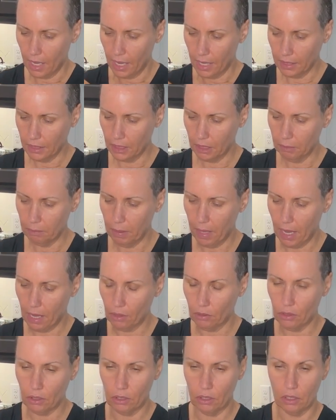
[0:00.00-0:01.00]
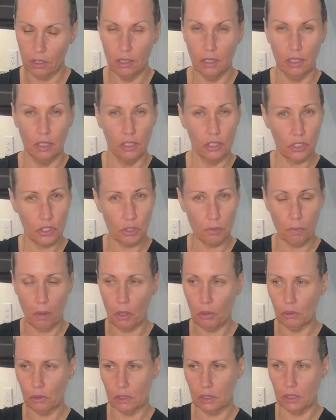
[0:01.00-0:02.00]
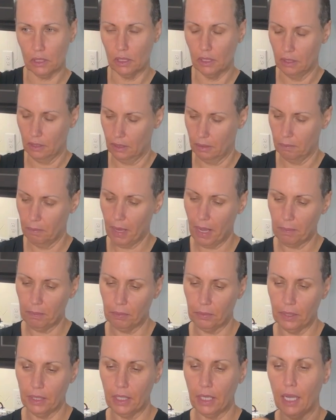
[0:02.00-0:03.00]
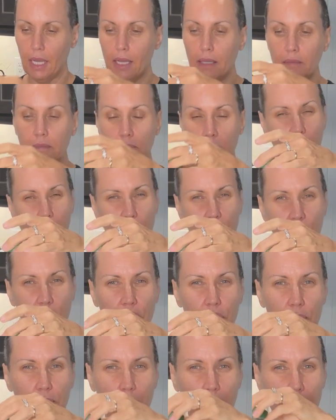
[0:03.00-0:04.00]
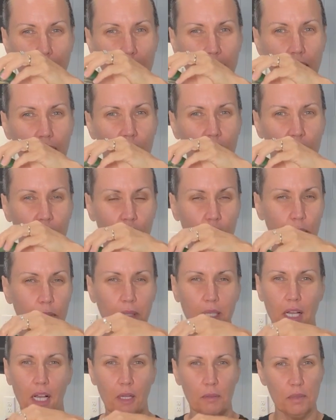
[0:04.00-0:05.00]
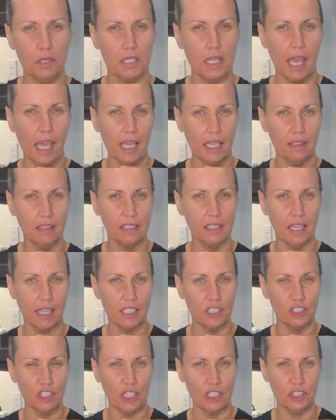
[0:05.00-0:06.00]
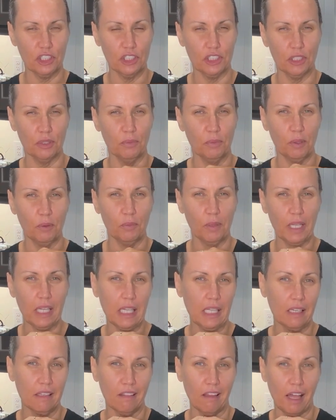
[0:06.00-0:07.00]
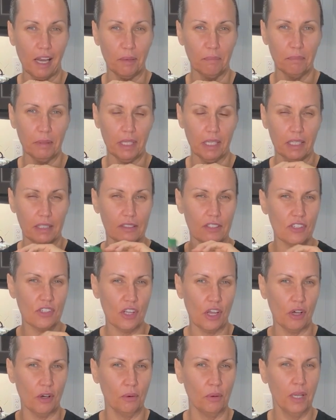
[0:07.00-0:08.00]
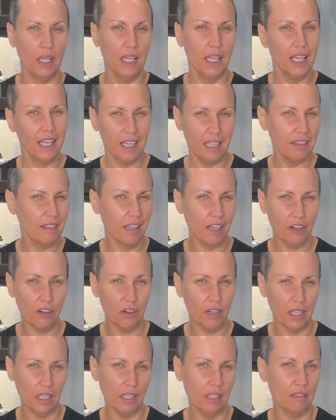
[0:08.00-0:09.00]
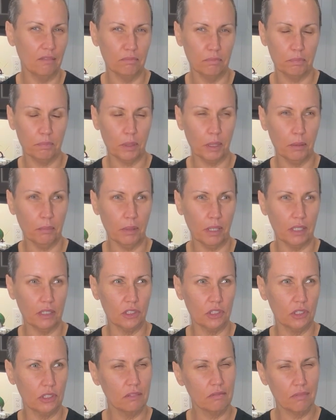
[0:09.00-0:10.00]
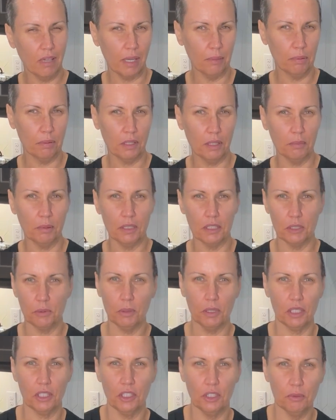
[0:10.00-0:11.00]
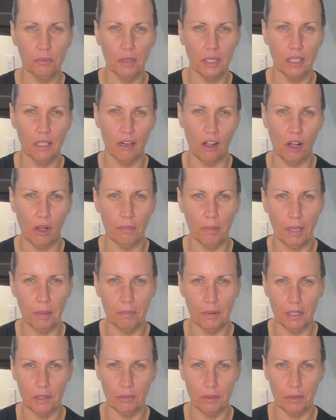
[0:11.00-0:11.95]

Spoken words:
onion powder, smoked paprika, and cumin. Cumin helps aid the digestion when we eat a lot of beans. So they're in I pretty much put cumin in all my bean